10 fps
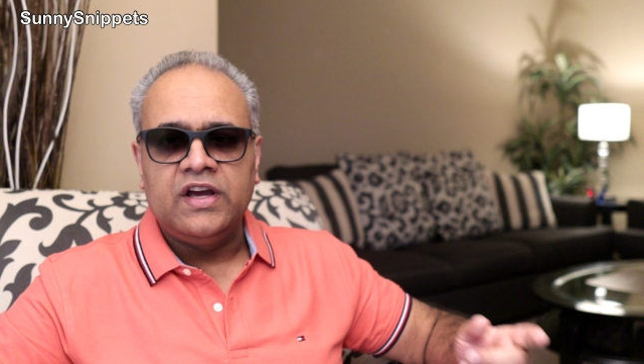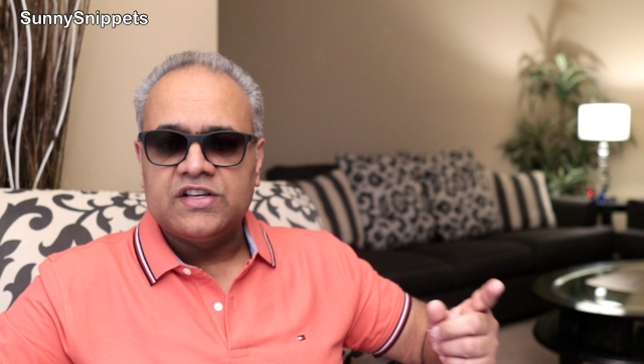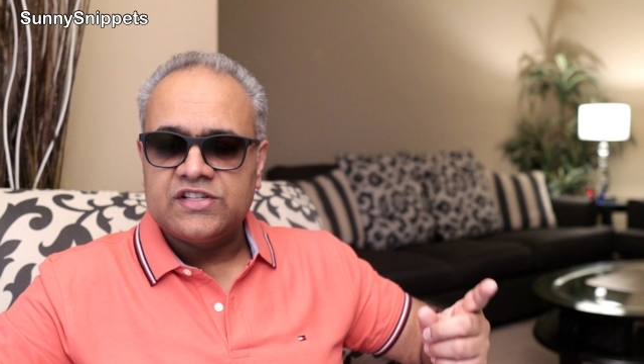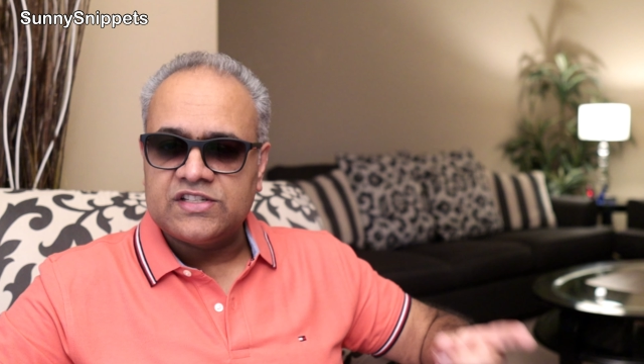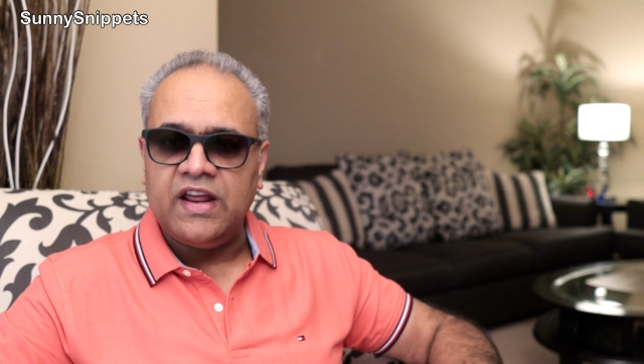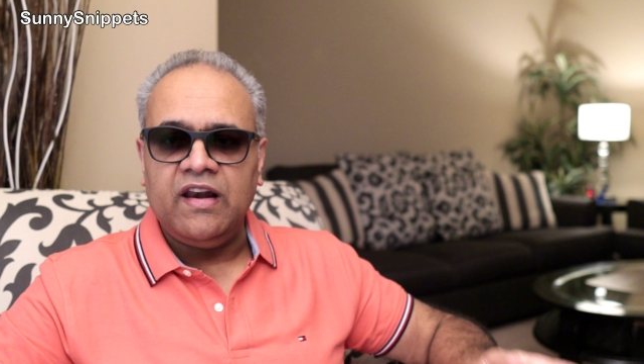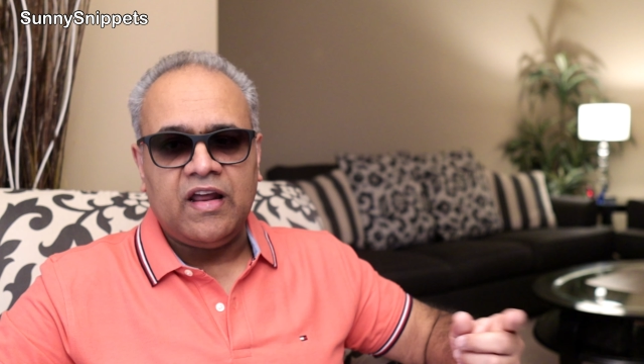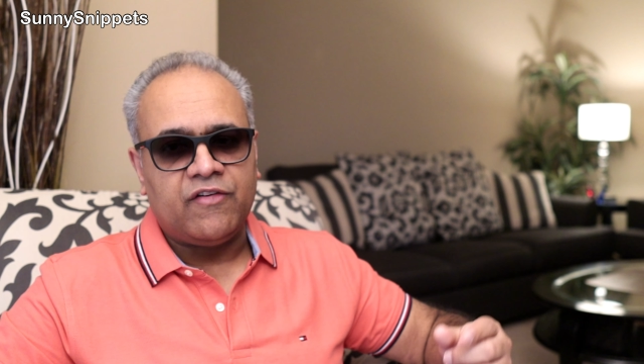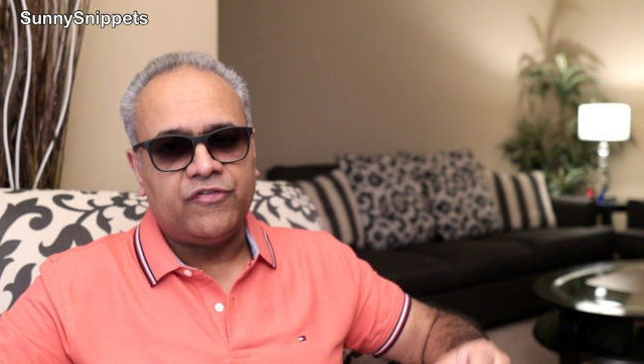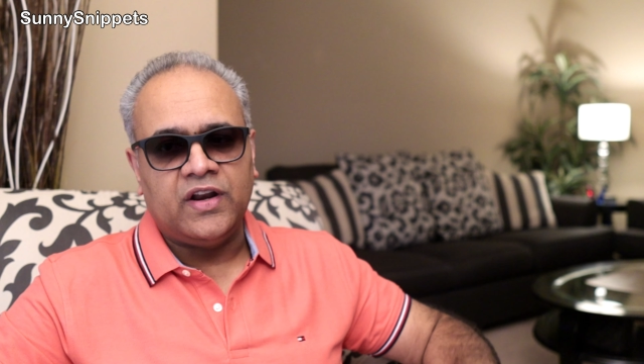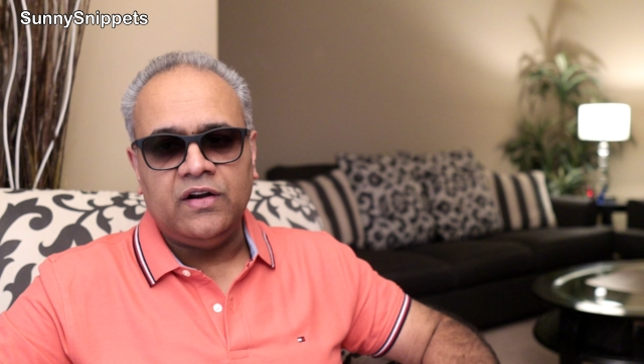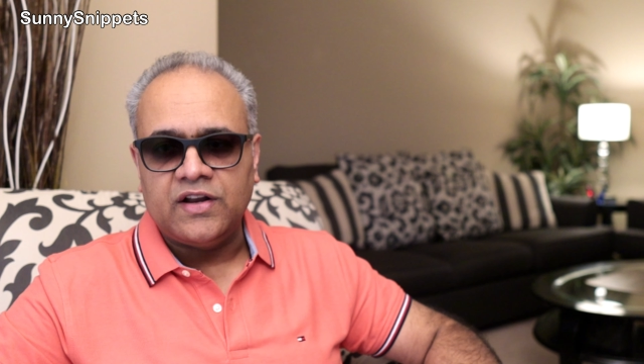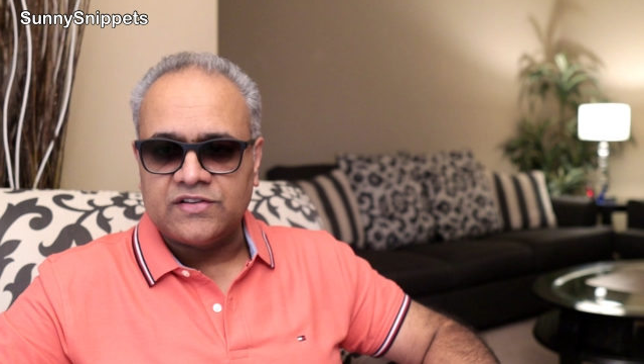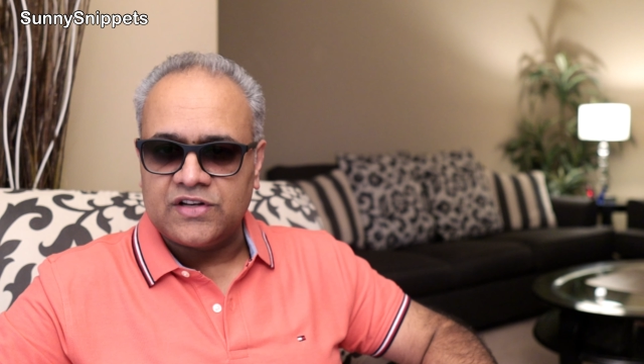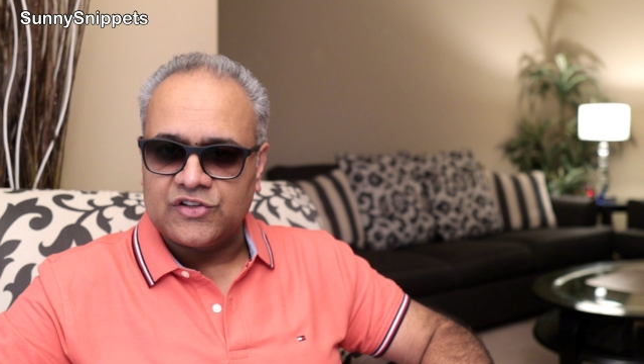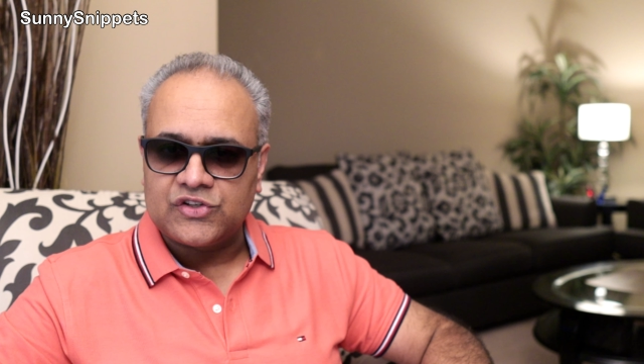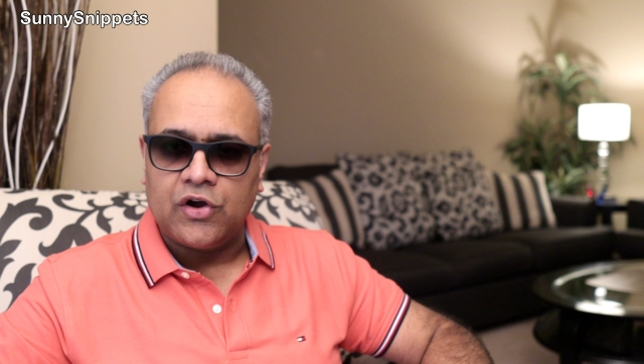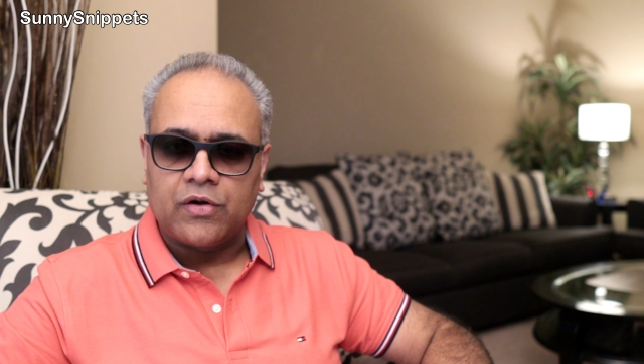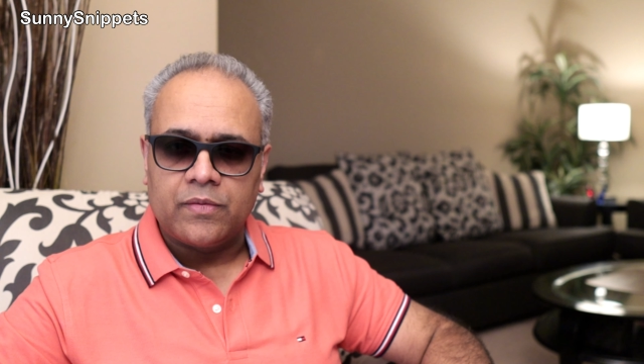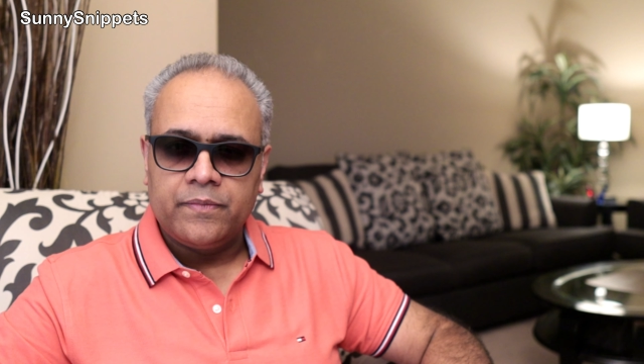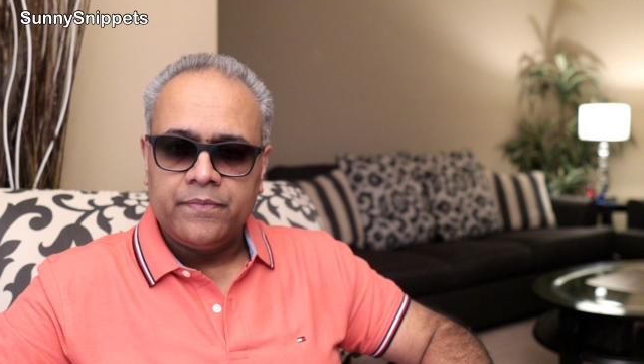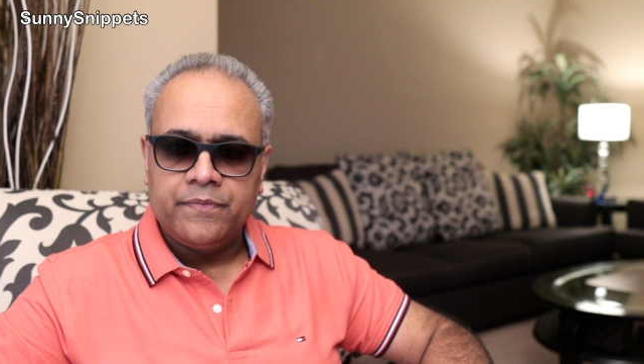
still left in Tesla stock.